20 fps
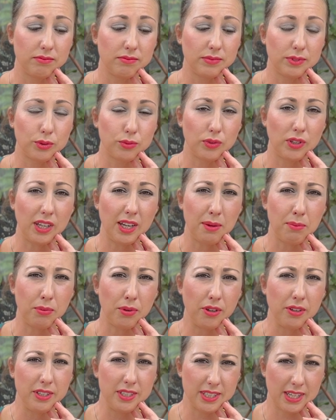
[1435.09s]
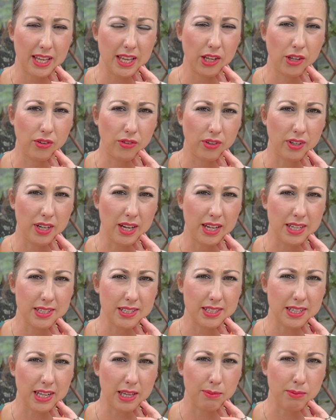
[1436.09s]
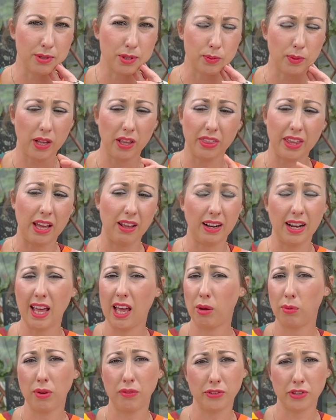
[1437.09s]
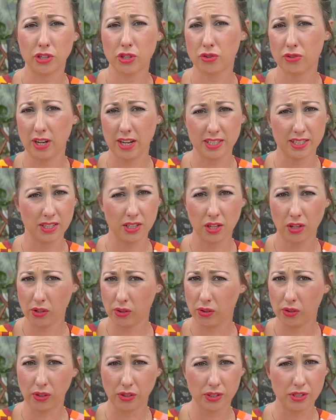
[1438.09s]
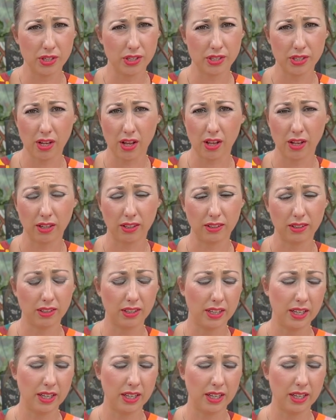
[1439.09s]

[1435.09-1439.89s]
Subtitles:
It's really important to get a good night's sleep as well. That'll help with your stress and your cortisol.